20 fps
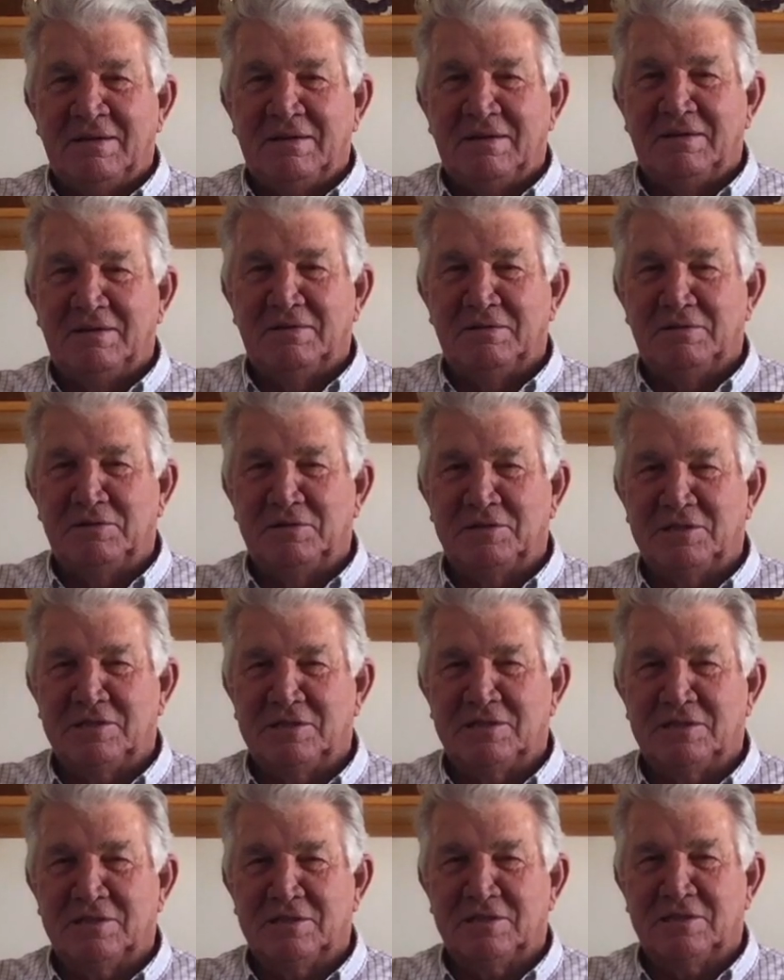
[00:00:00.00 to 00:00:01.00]
There's
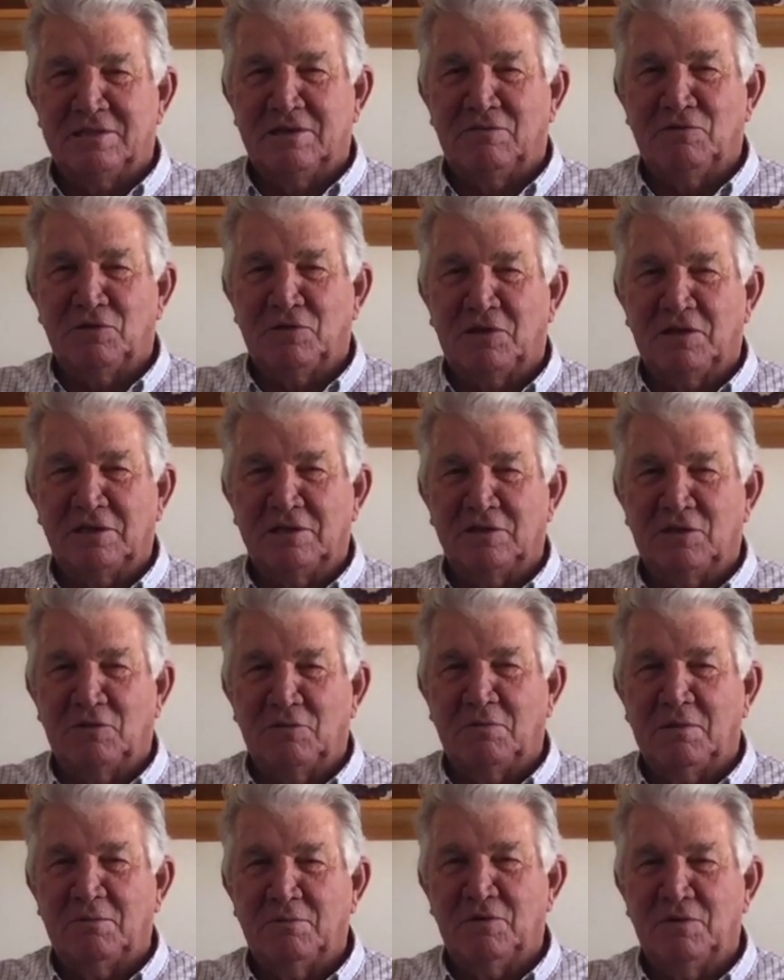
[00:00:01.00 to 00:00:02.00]
several things I
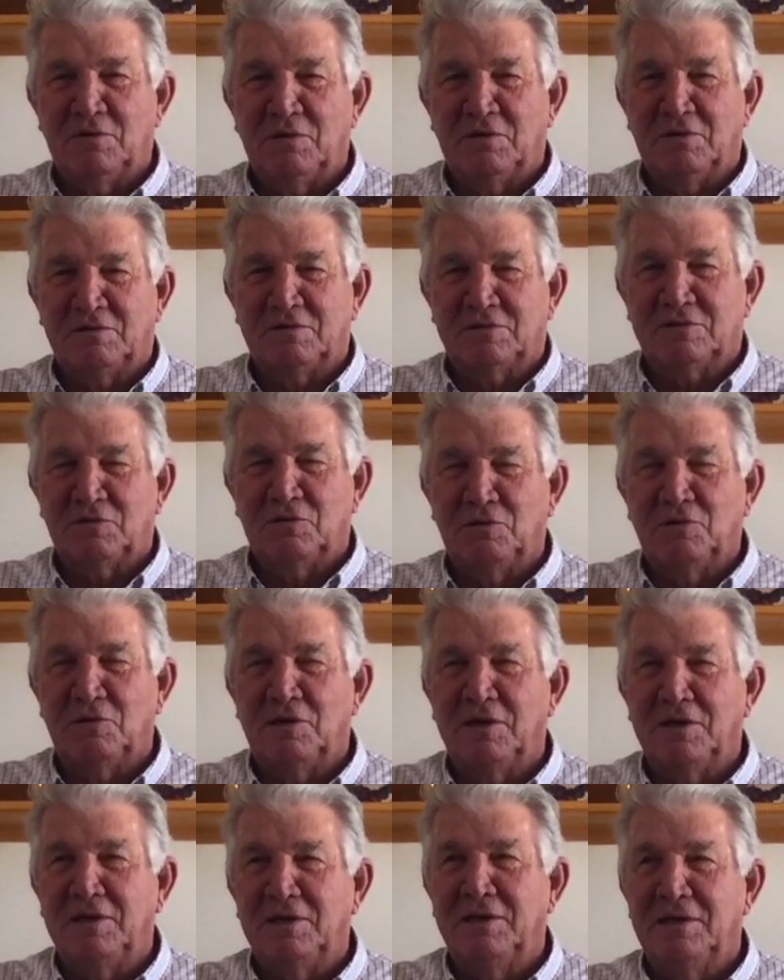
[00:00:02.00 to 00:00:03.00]
remember that's
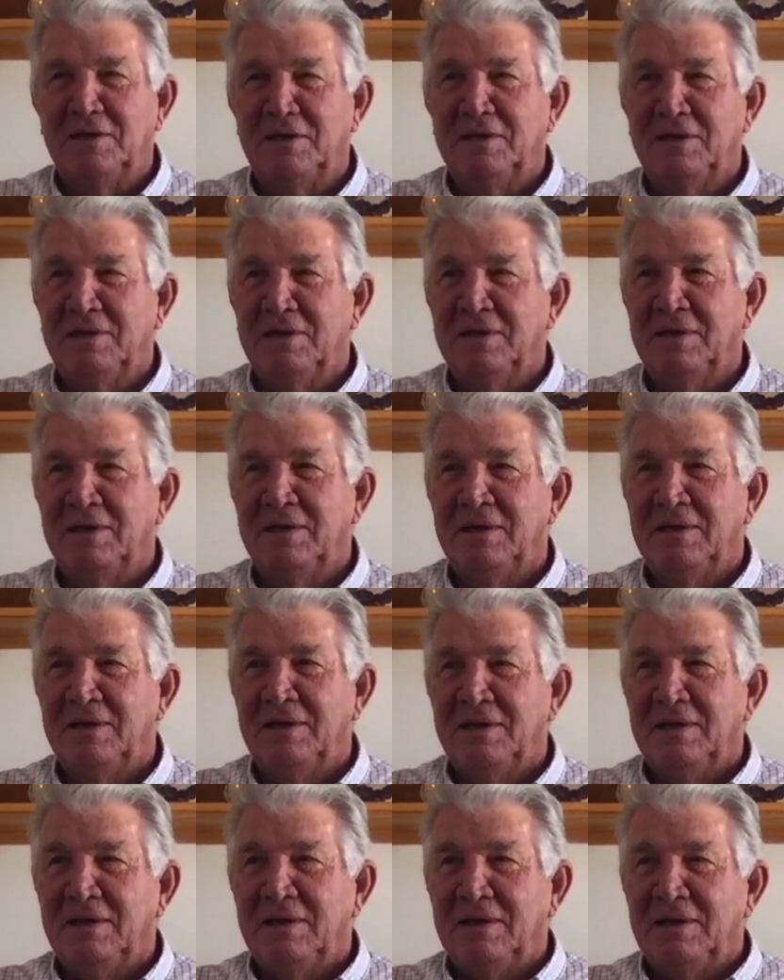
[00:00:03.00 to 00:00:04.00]
early.
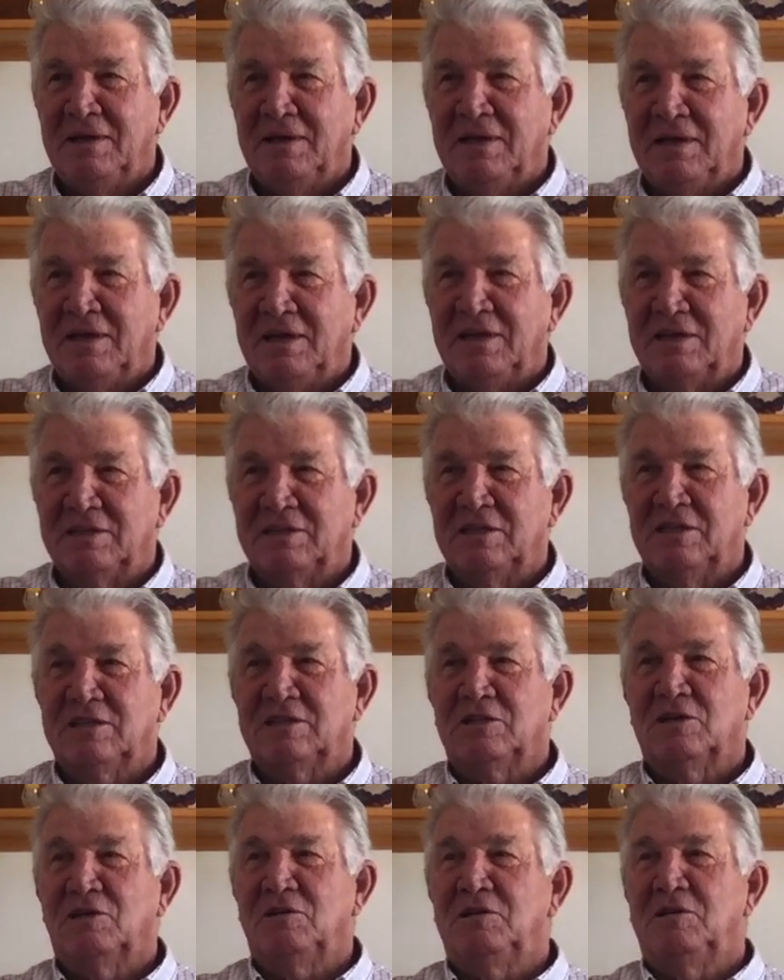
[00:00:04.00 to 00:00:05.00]
It's
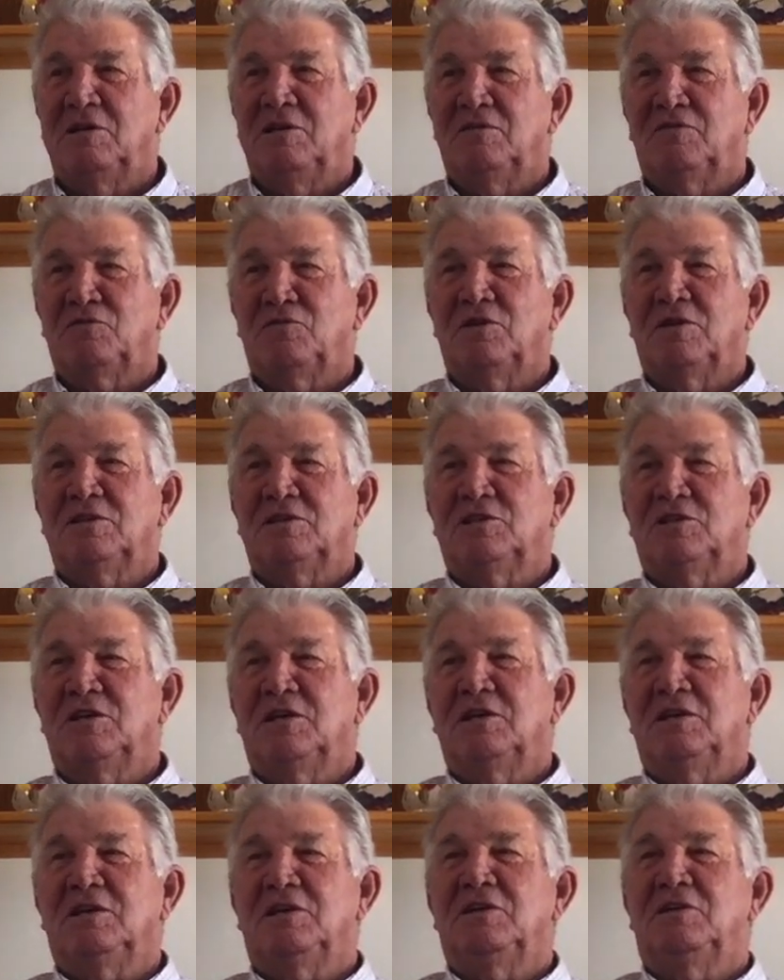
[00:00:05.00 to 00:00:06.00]
hard to
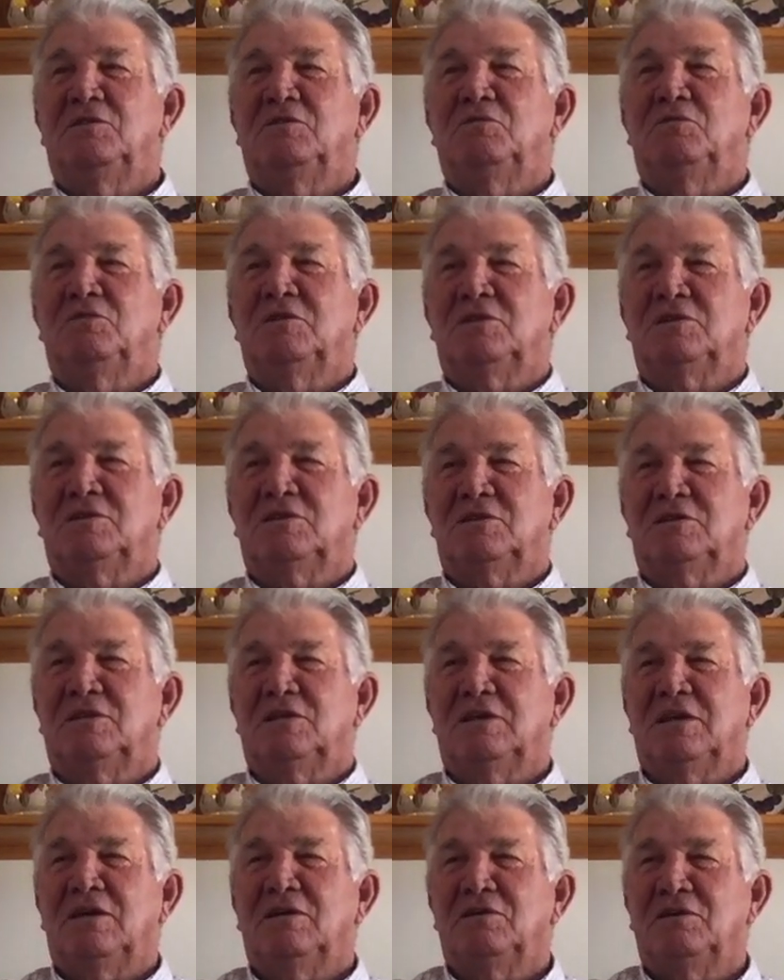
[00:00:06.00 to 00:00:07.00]
differentiate,
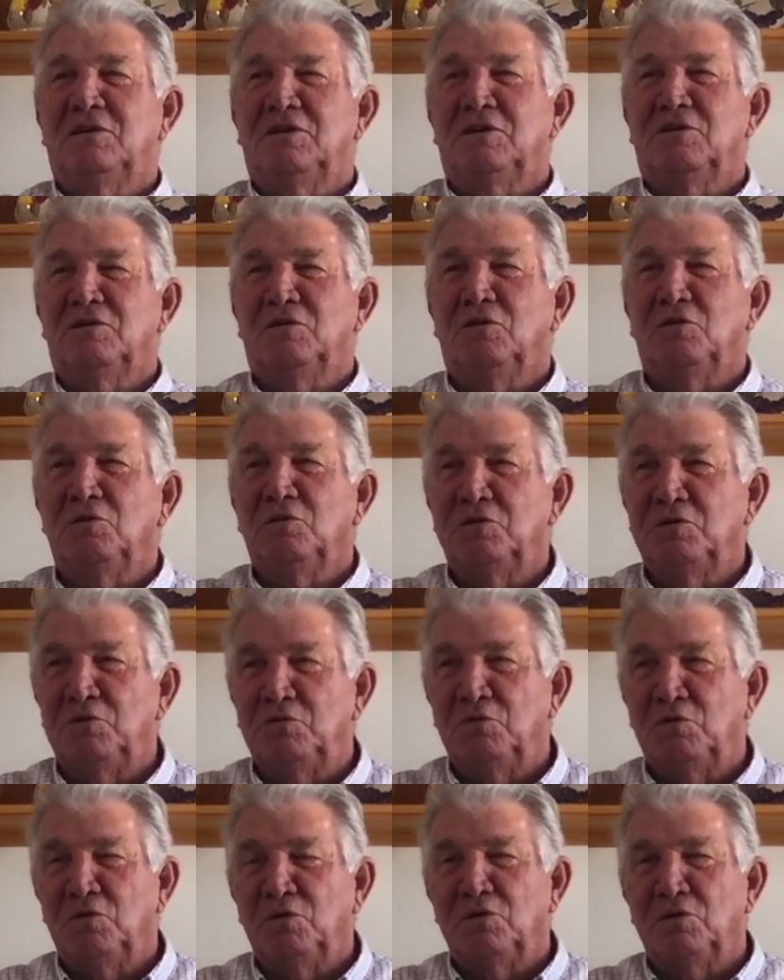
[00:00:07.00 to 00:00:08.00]
how old you
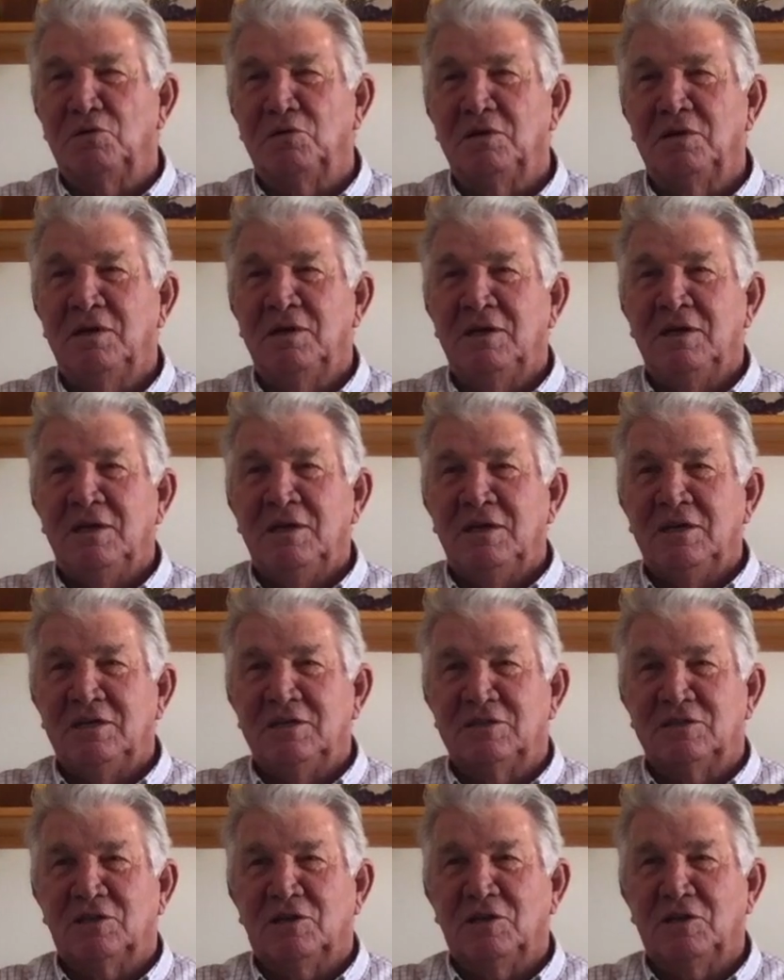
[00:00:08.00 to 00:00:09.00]
were,
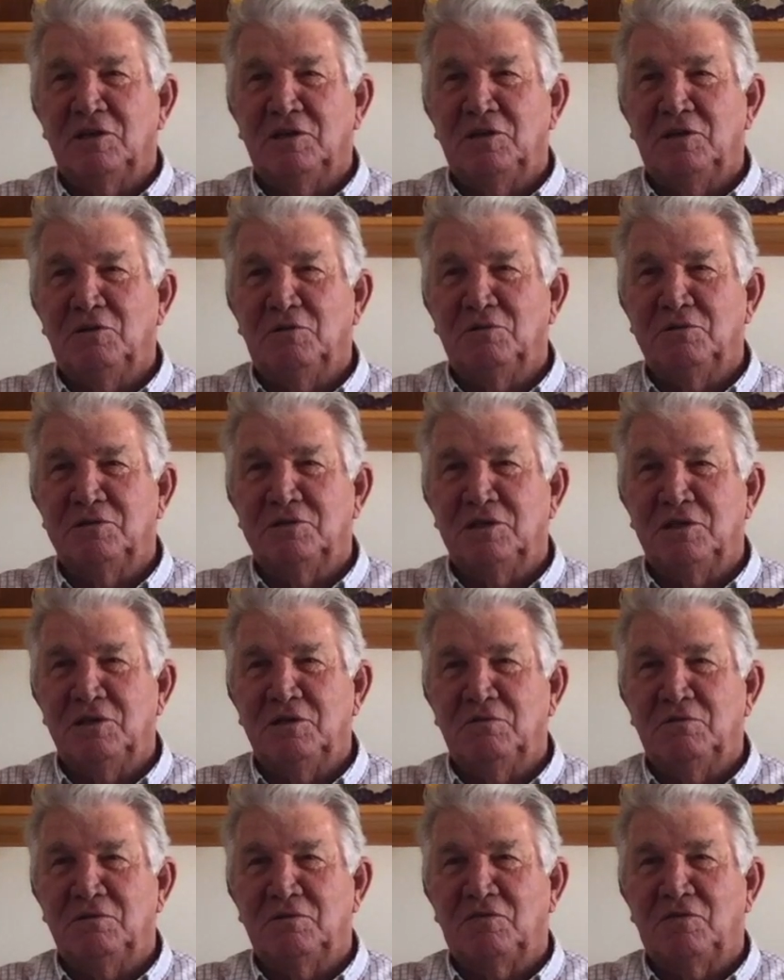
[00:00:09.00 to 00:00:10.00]
is all you know is that
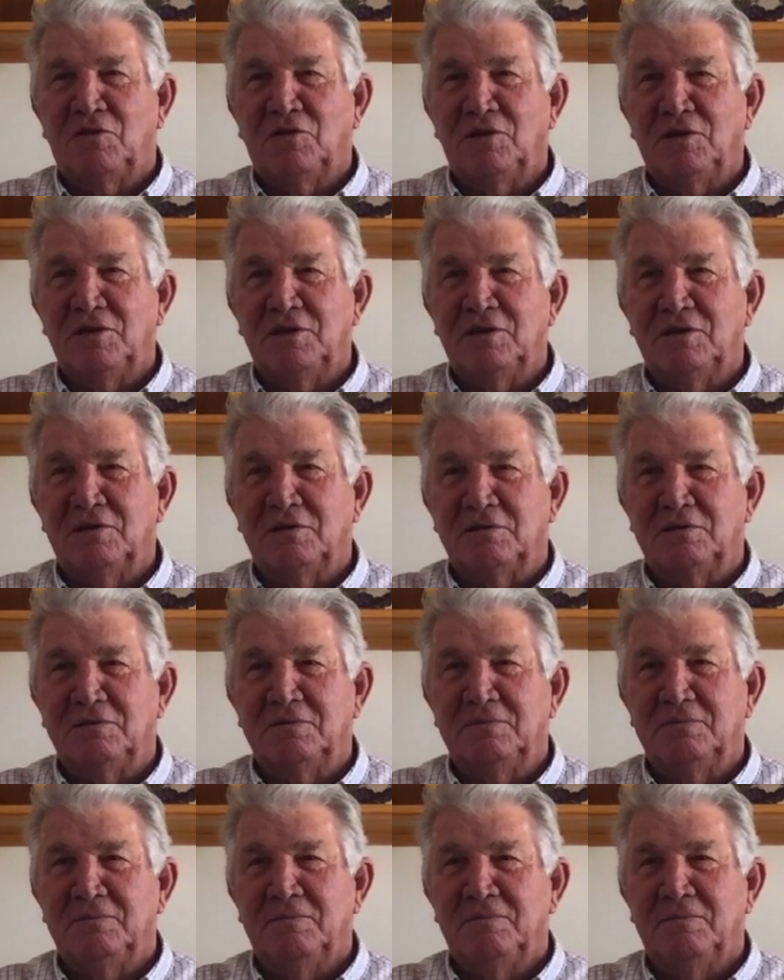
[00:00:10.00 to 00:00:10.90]
you was very young.